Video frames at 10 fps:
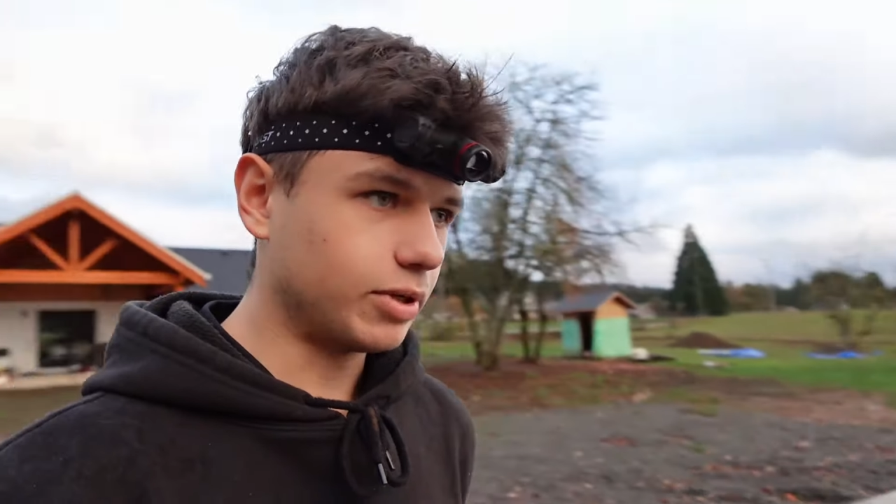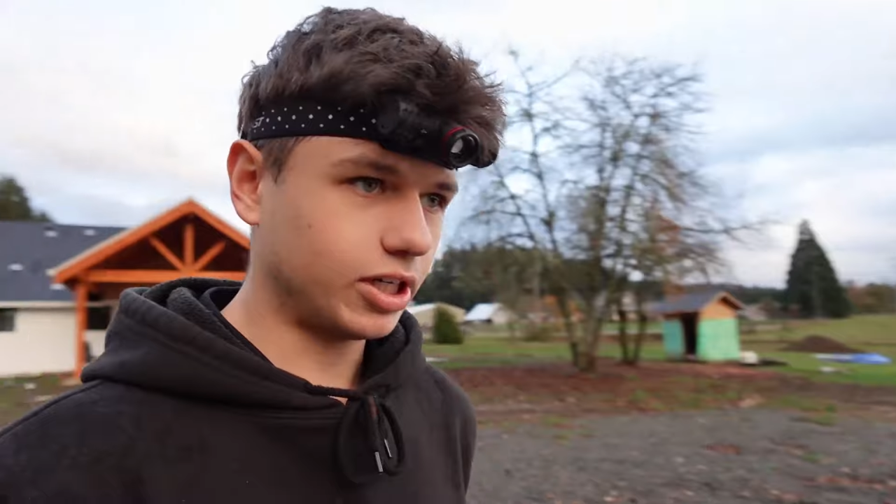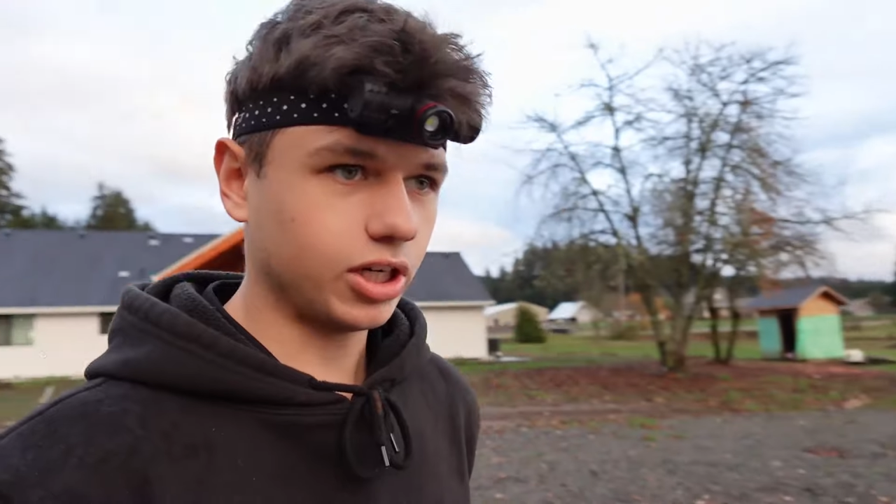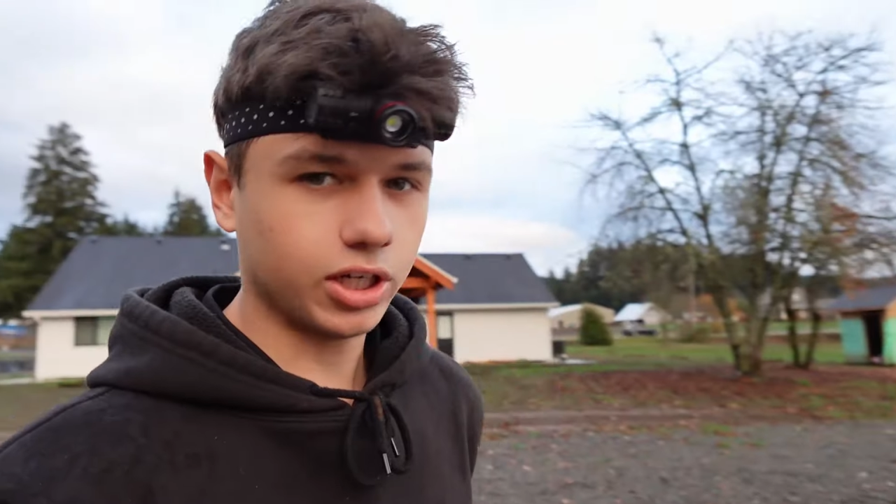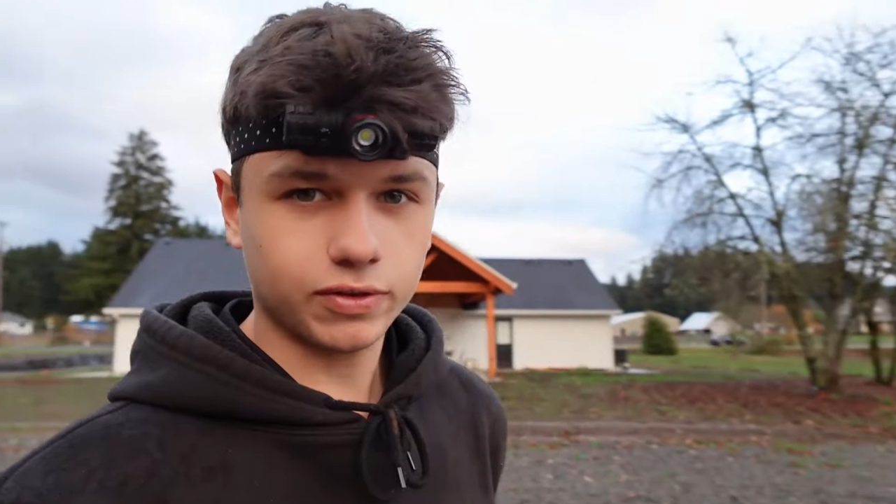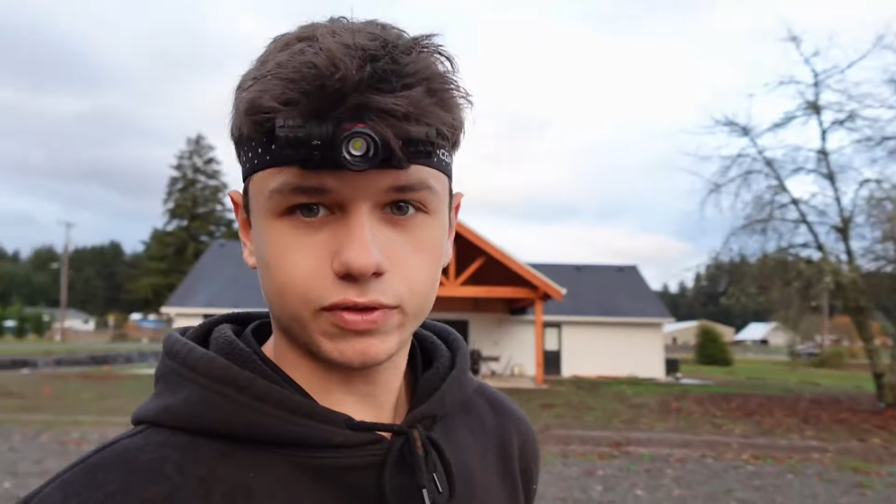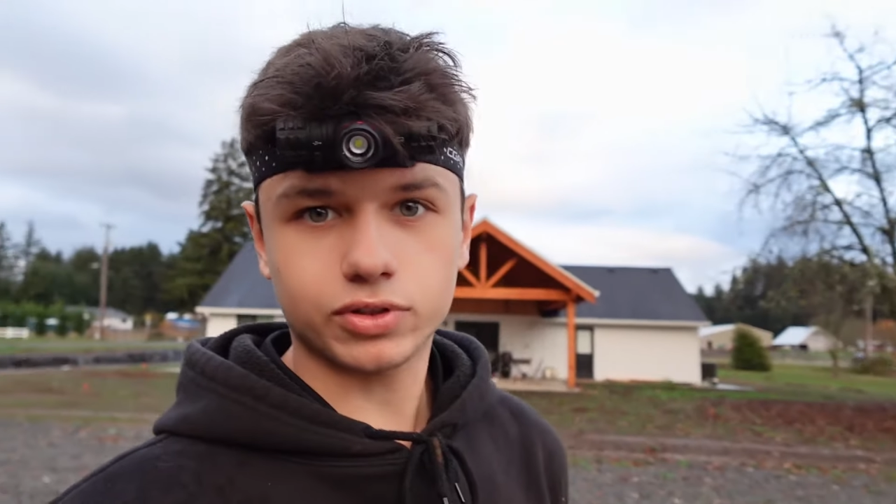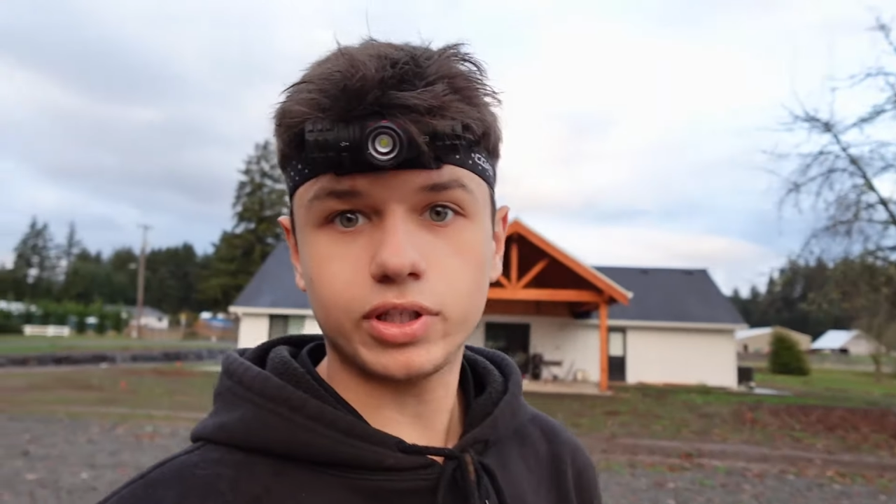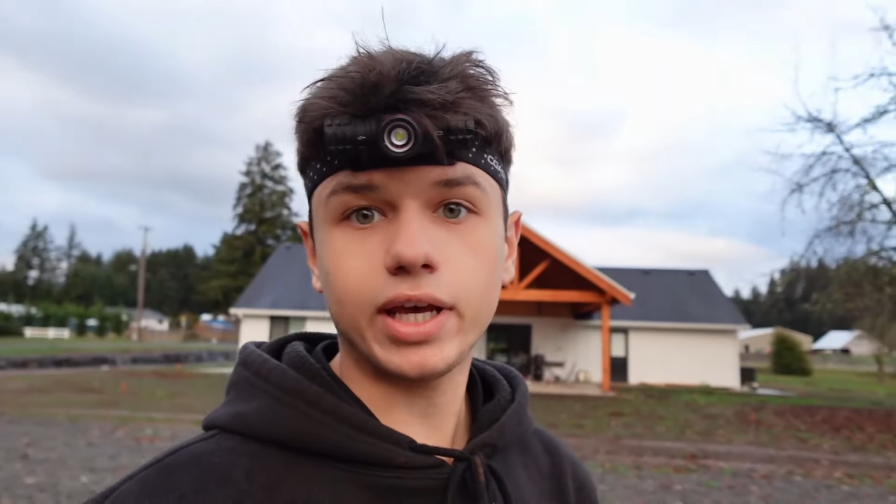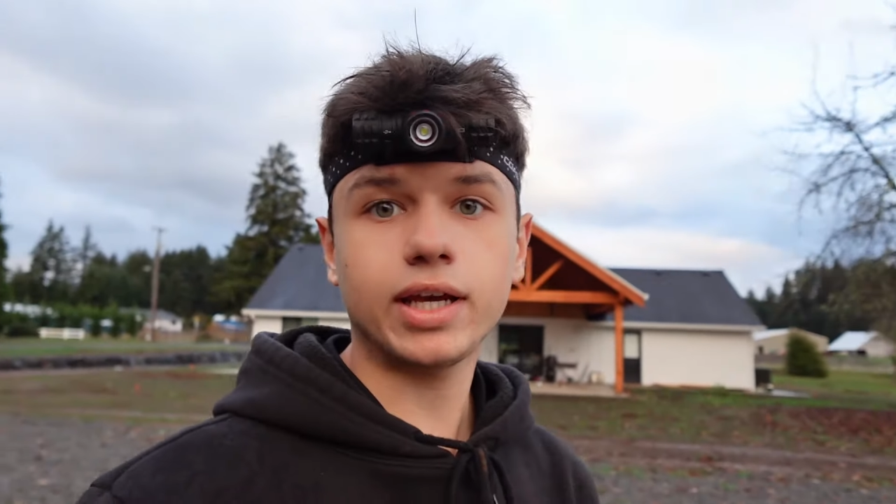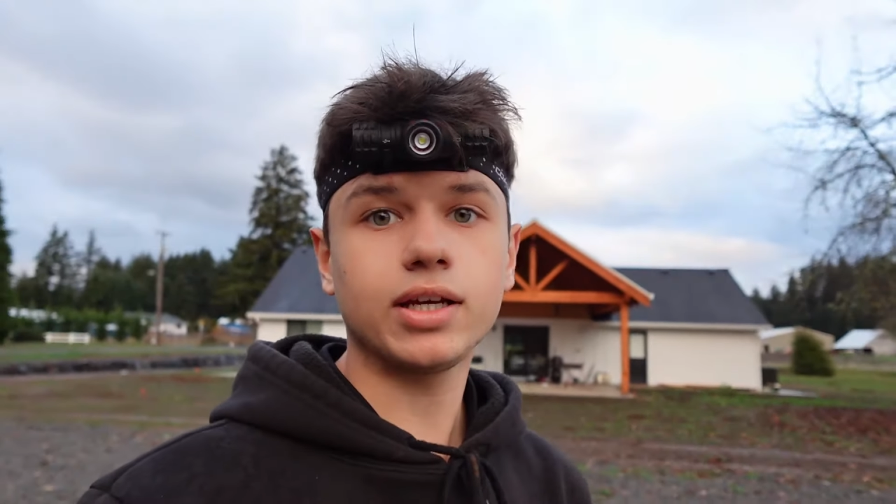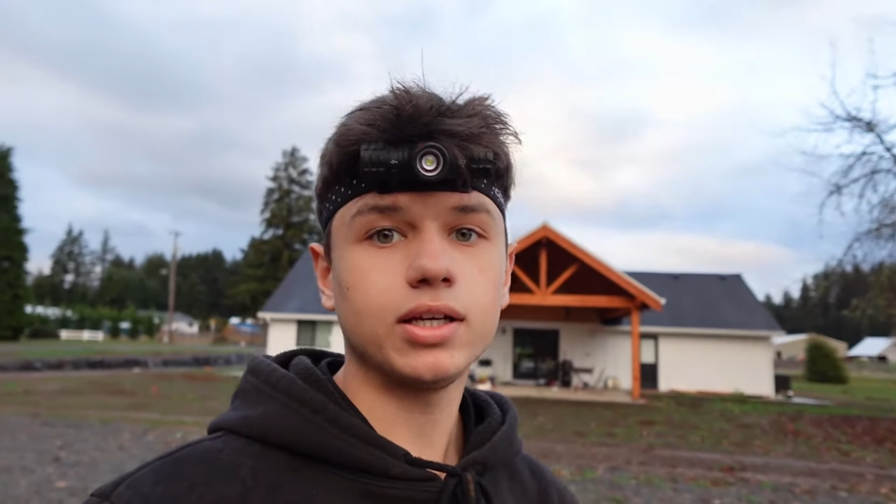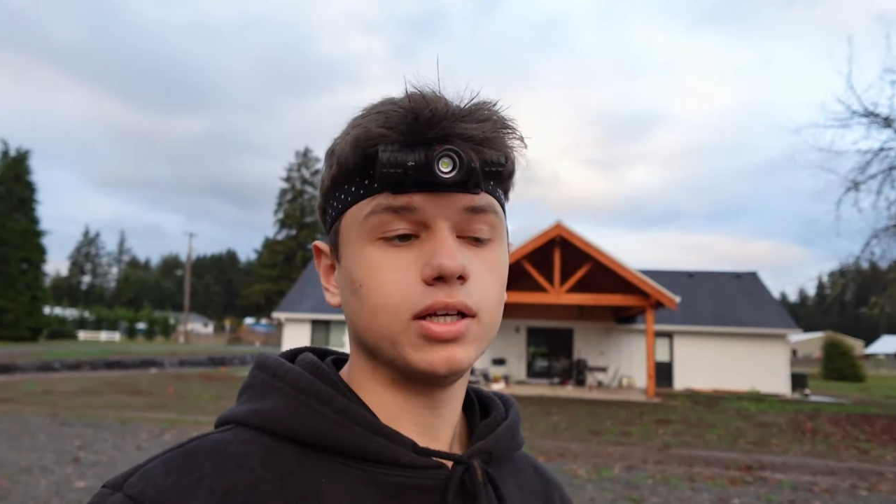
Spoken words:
gonna cut it for today.